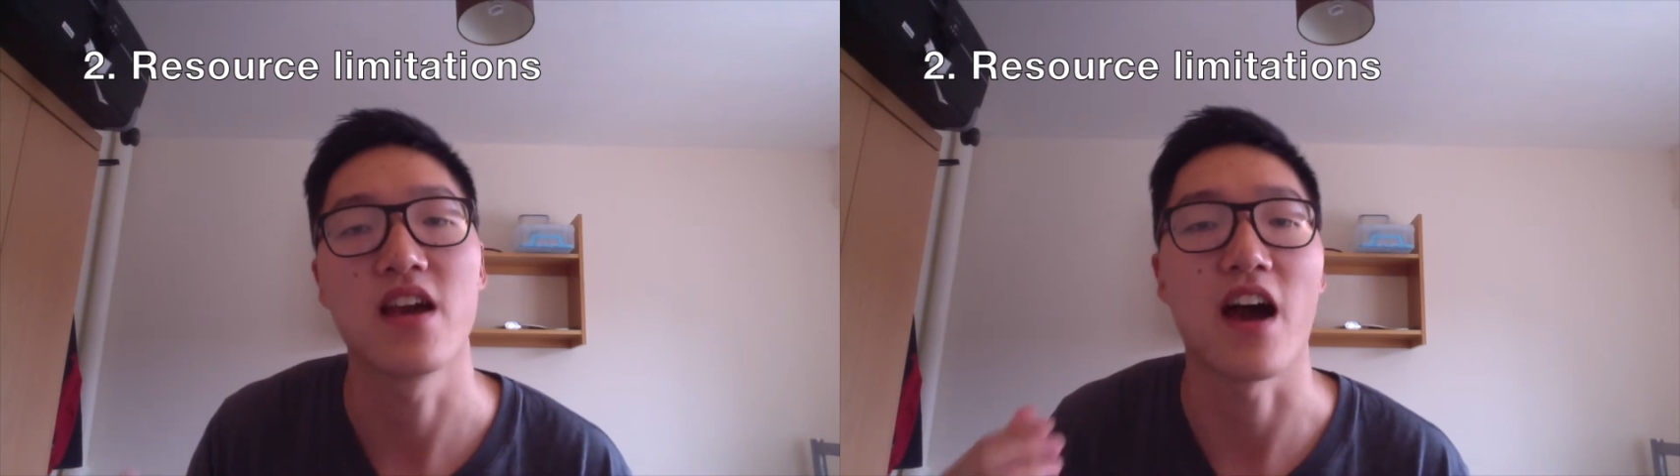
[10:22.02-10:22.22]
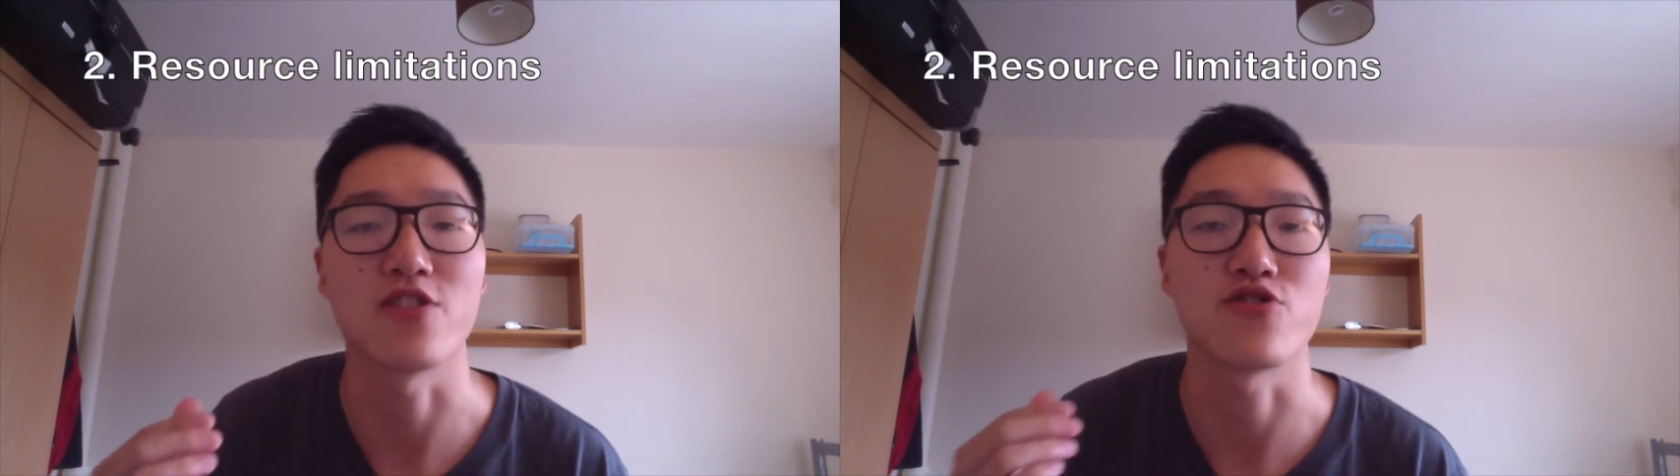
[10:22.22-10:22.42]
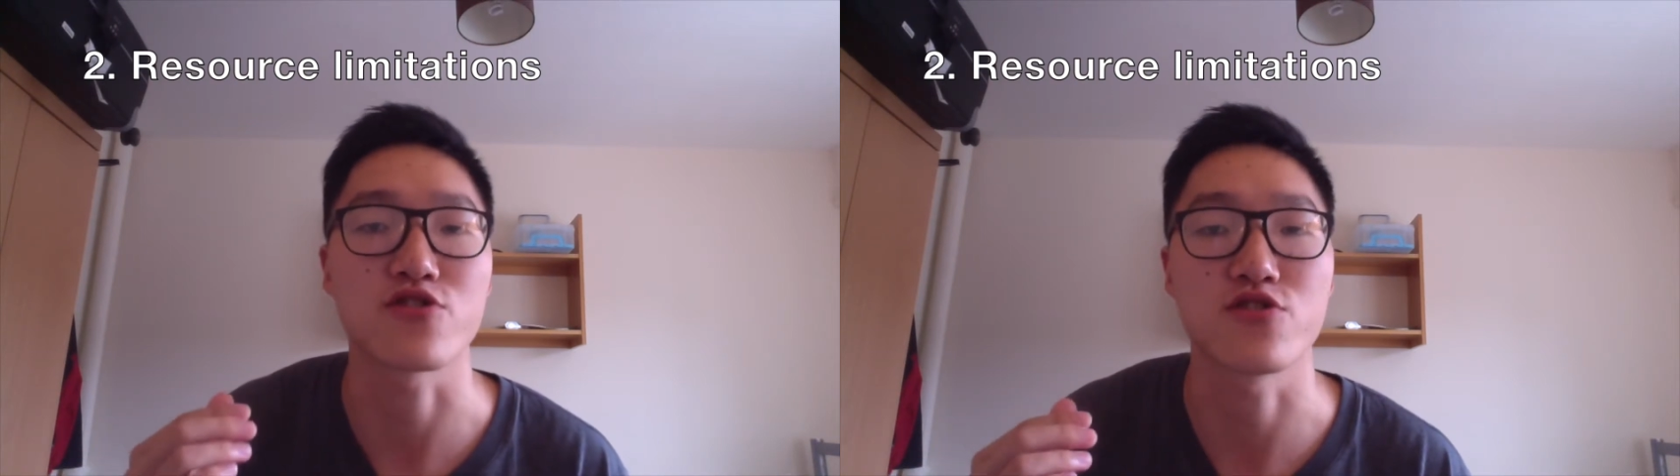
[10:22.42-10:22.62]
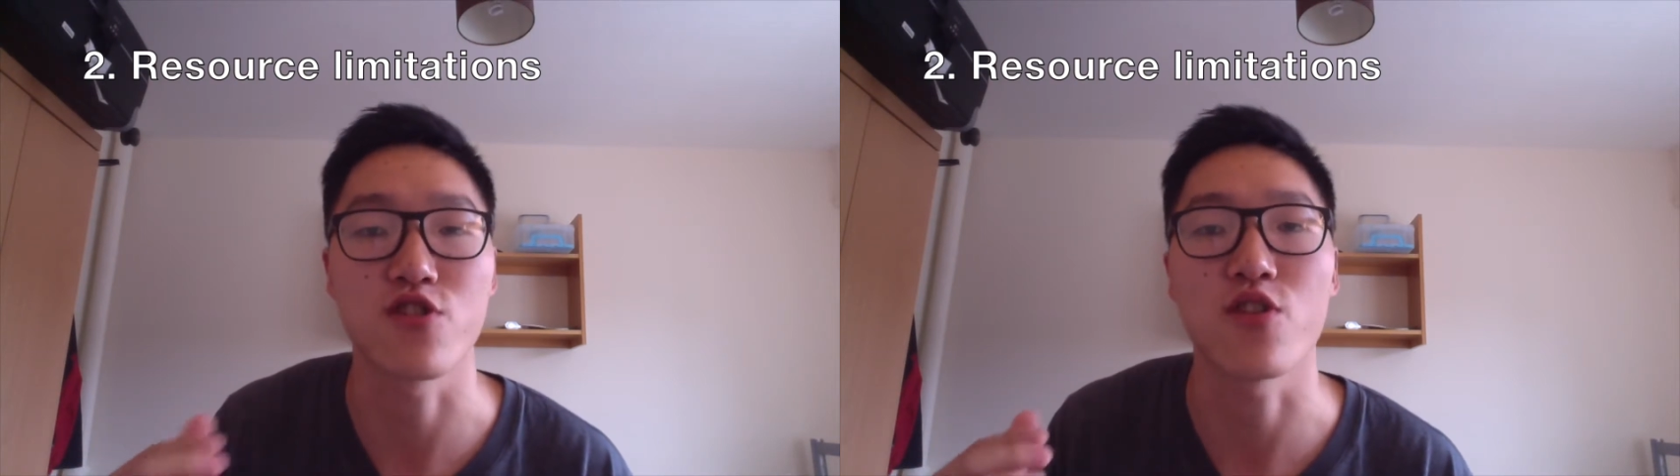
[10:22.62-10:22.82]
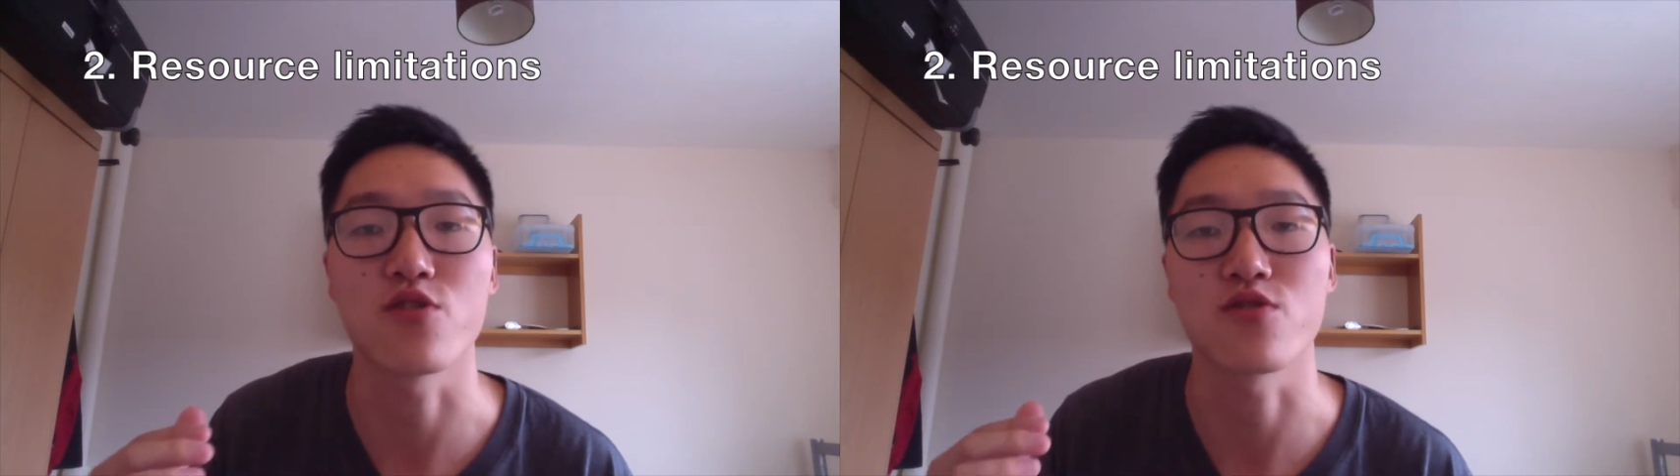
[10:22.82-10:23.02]
and you just
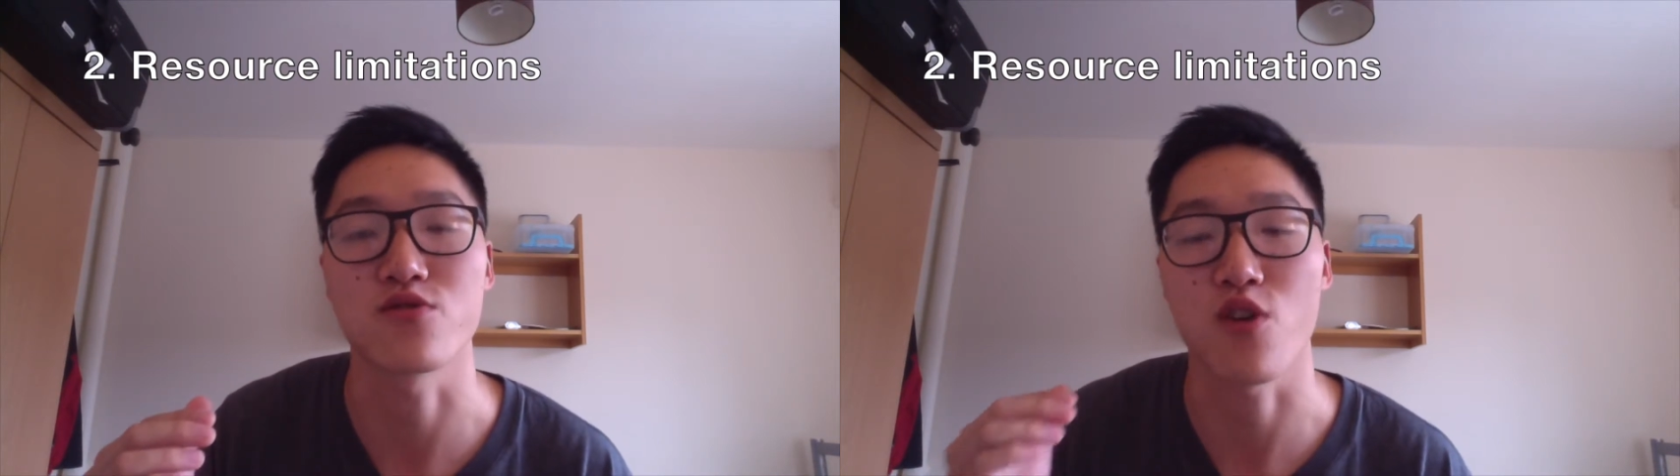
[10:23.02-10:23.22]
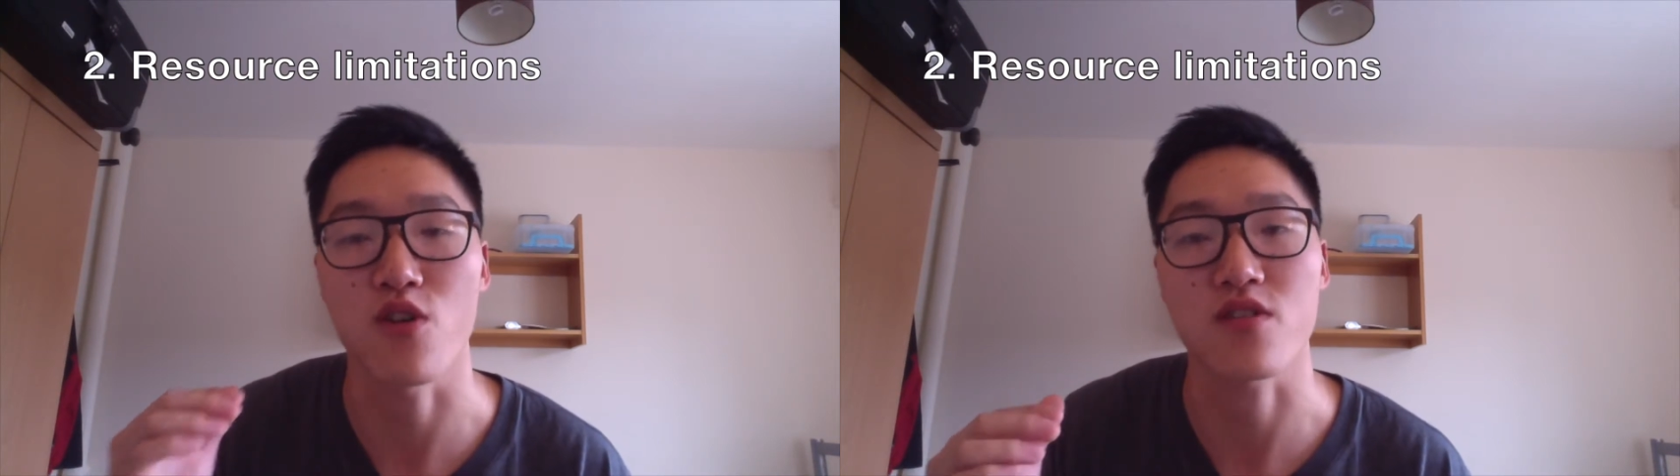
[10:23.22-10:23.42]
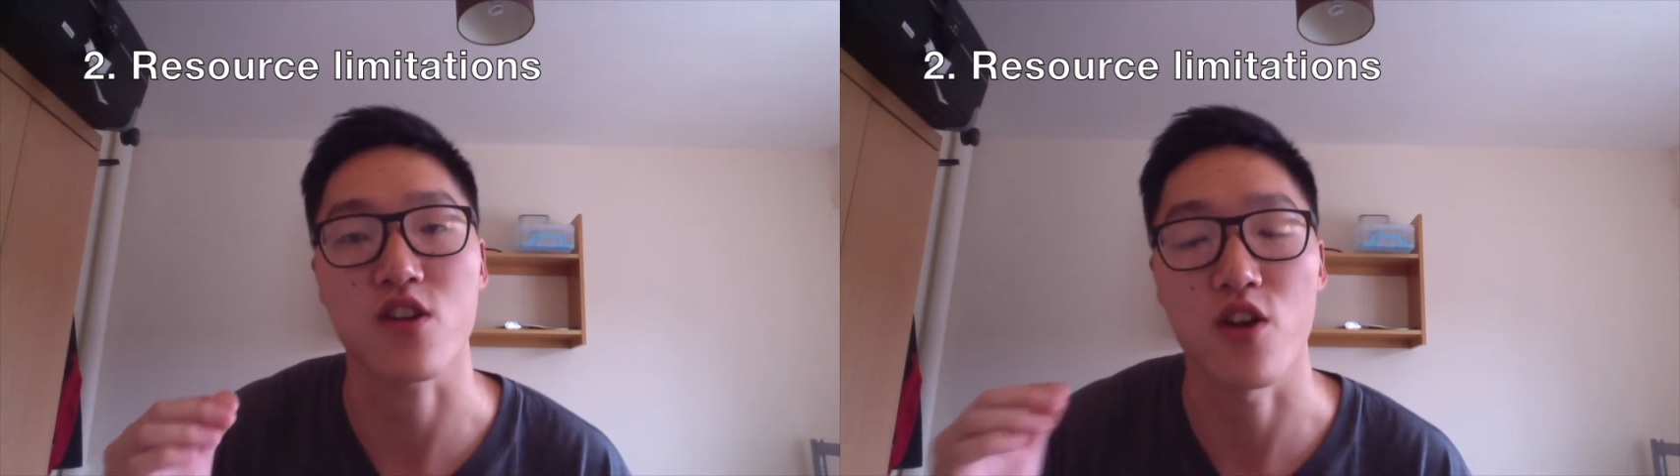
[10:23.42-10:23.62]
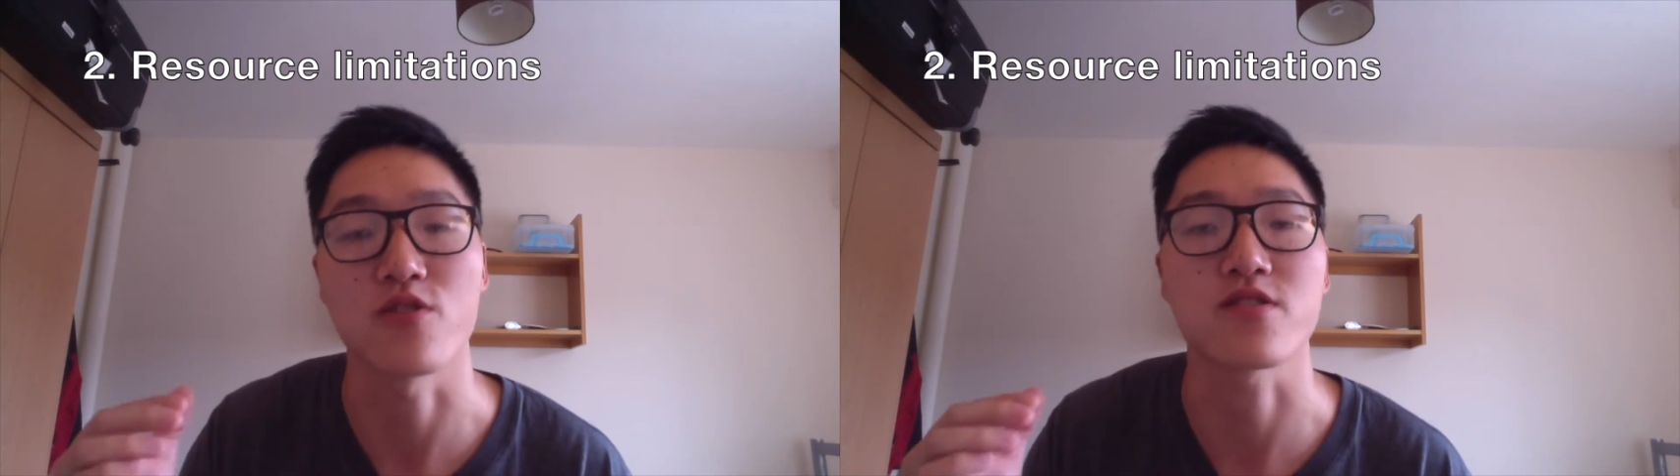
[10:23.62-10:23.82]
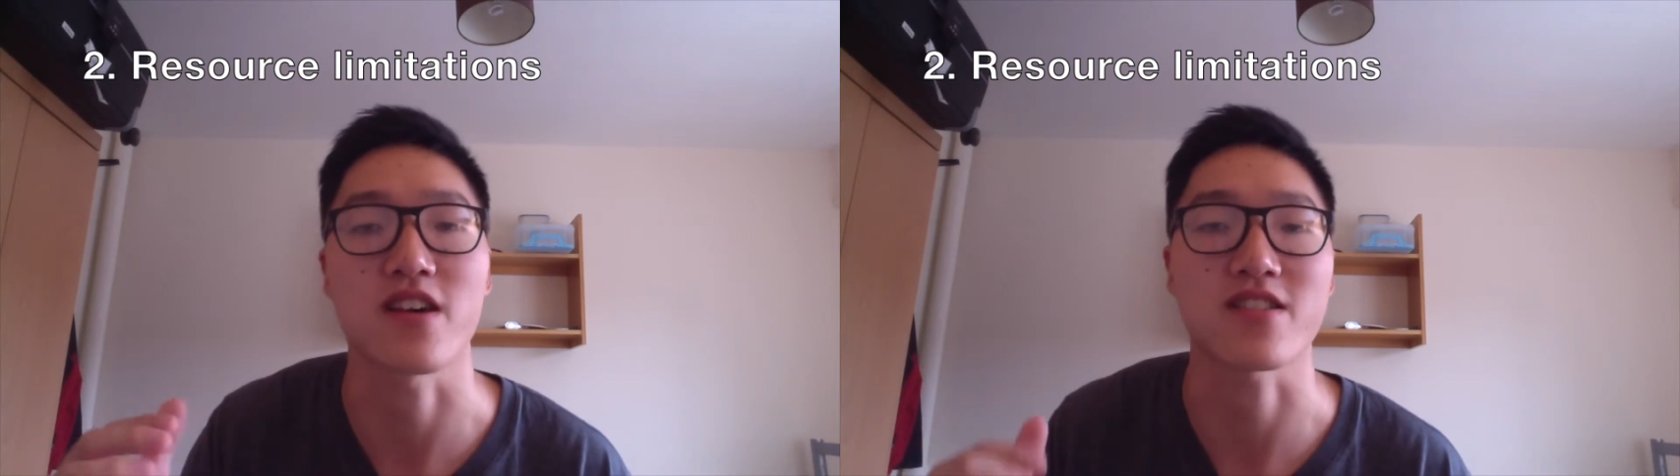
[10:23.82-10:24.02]
know you're not
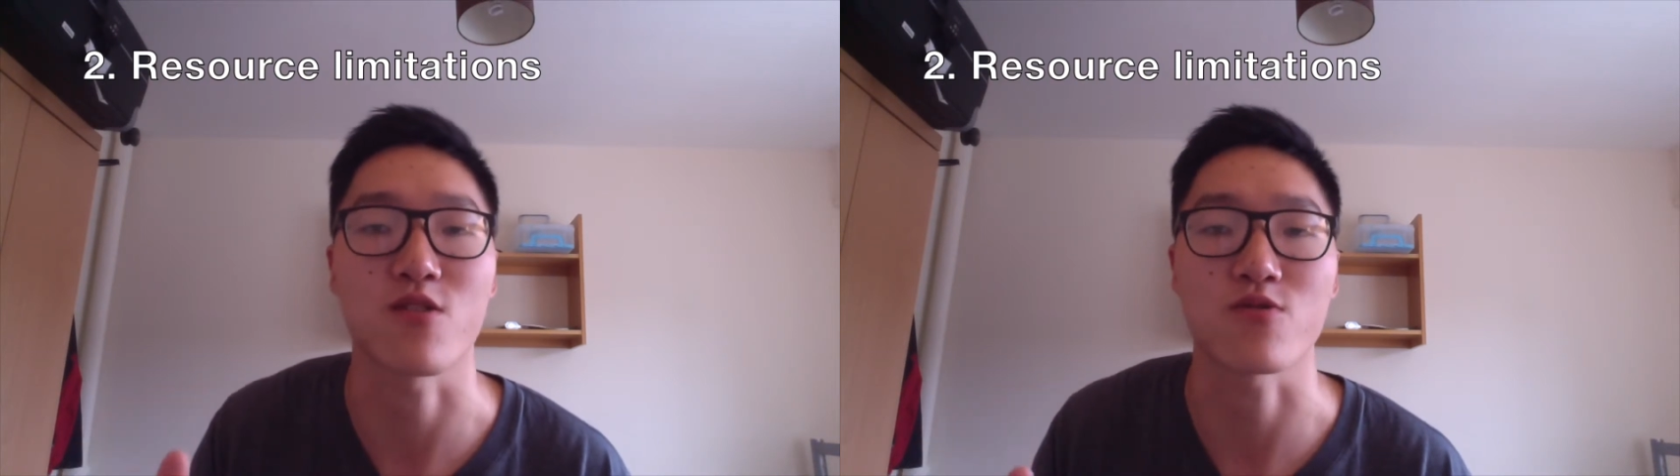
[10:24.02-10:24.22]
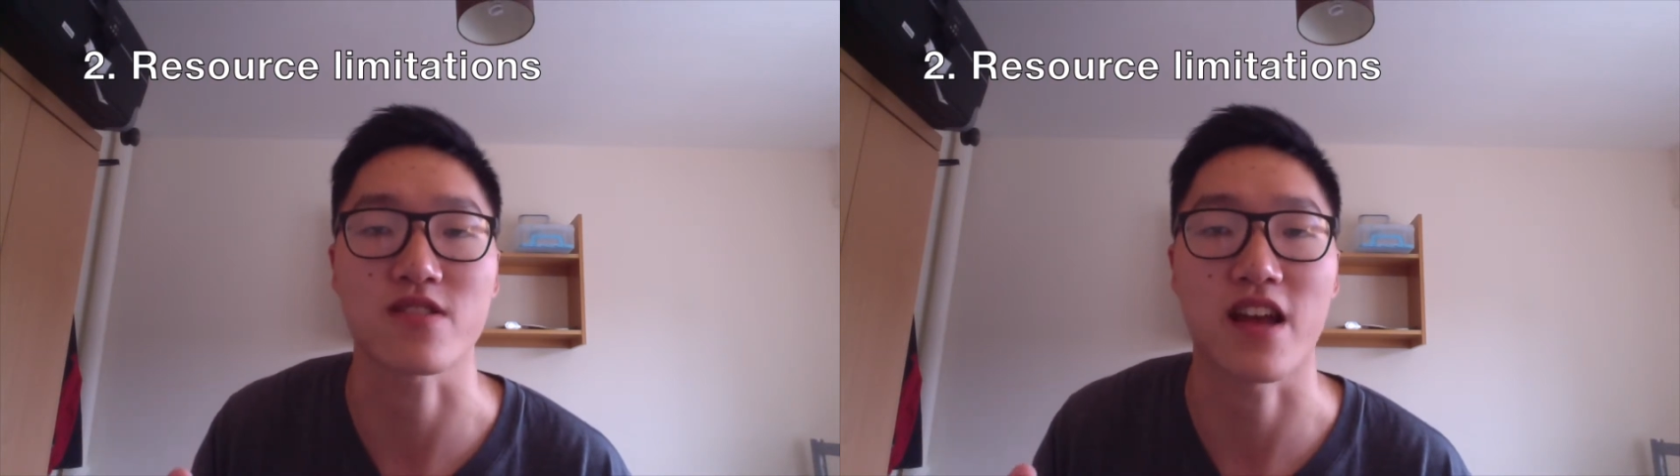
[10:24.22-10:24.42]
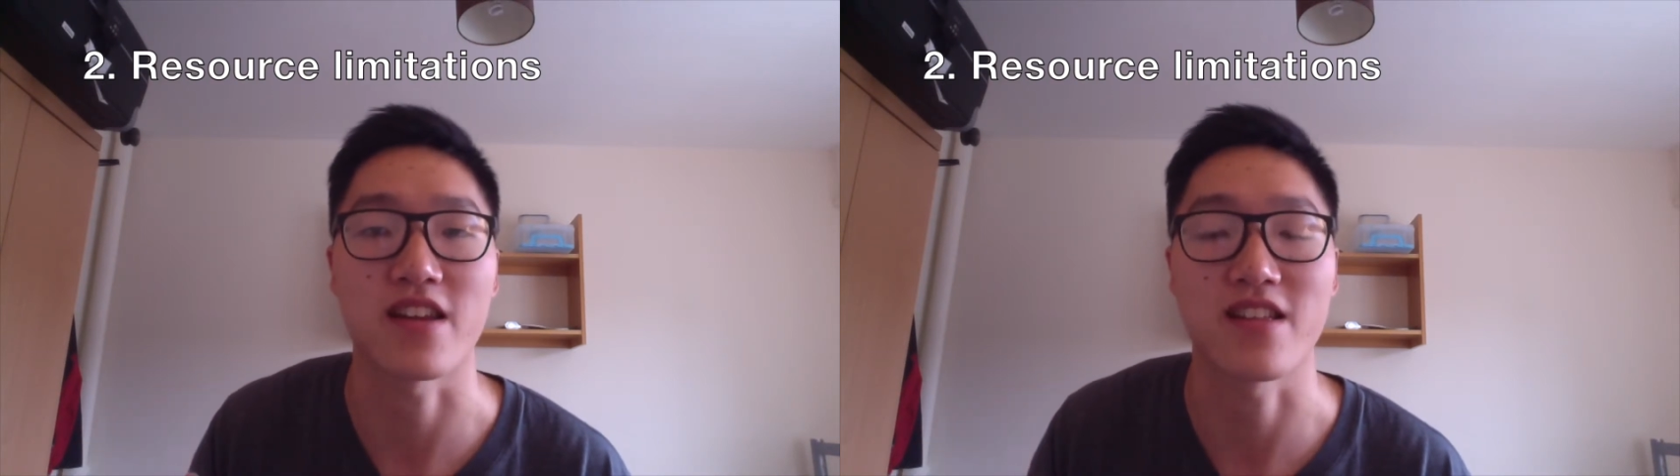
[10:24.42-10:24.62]
close to that gold standard.